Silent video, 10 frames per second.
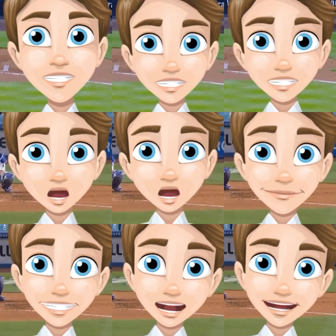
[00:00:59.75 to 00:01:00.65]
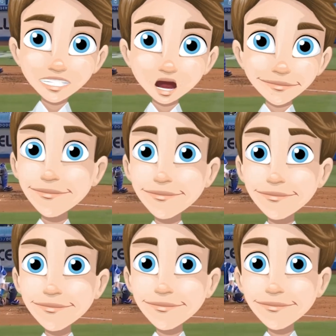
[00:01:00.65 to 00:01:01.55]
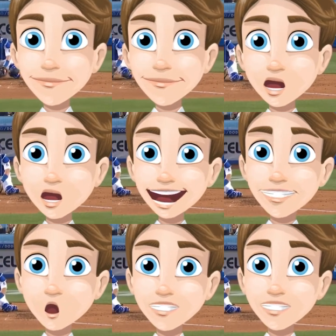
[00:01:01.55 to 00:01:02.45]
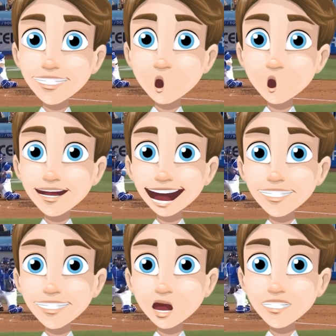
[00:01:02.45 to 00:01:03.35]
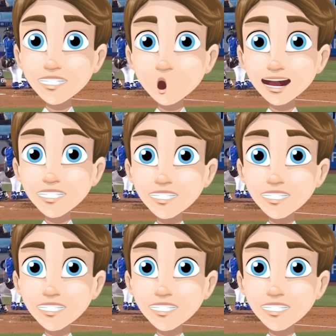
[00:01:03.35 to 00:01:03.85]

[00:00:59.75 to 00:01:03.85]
in 2022. The Dodgers seem to be a World Series